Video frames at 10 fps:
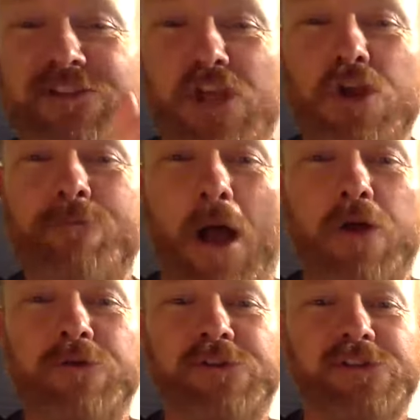two
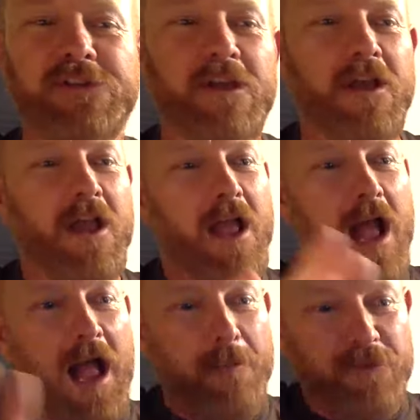boats
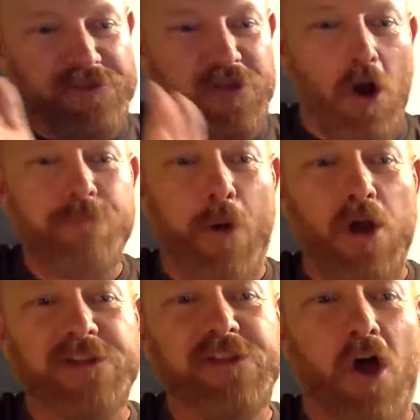side by
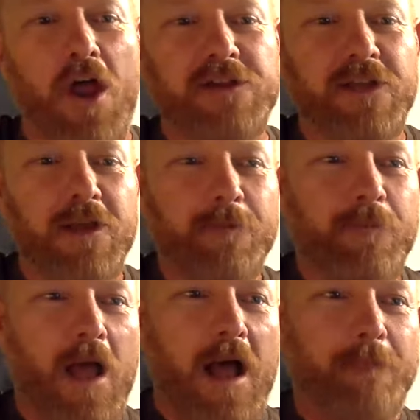side,
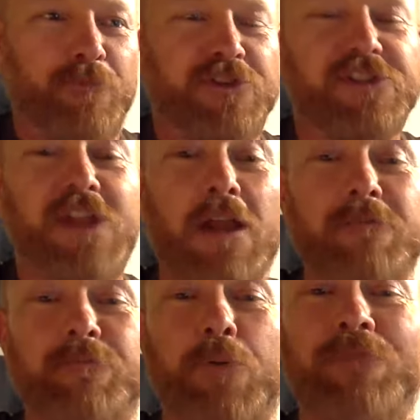stunt
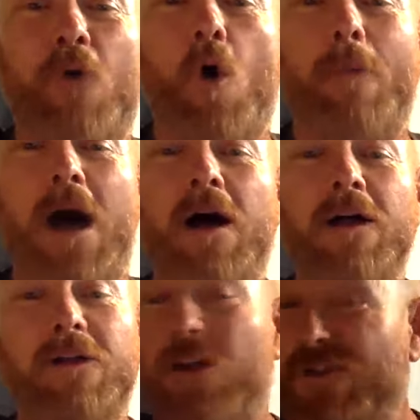performer
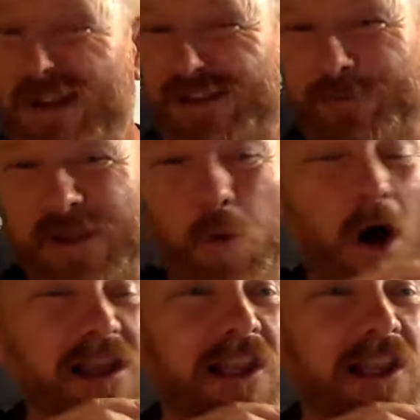who needs to be quite